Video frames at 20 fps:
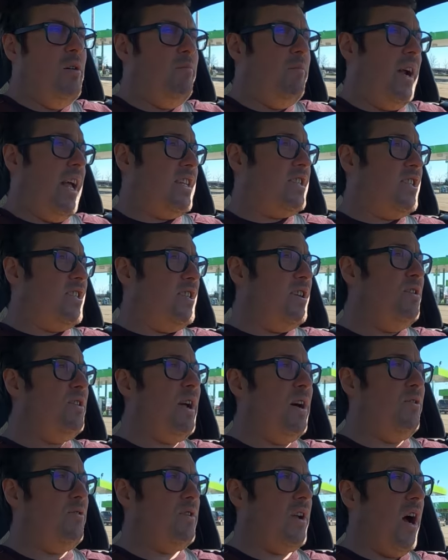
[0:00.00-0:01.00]
But I still
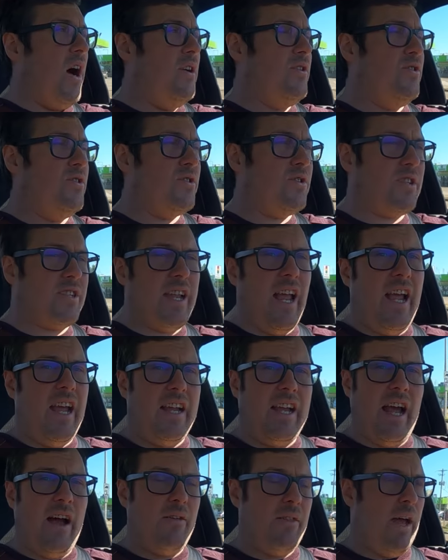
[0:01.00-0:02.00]
don't
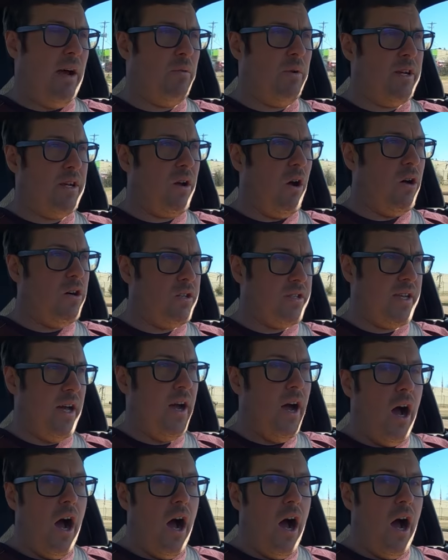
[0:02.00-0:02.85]
understand how that would cause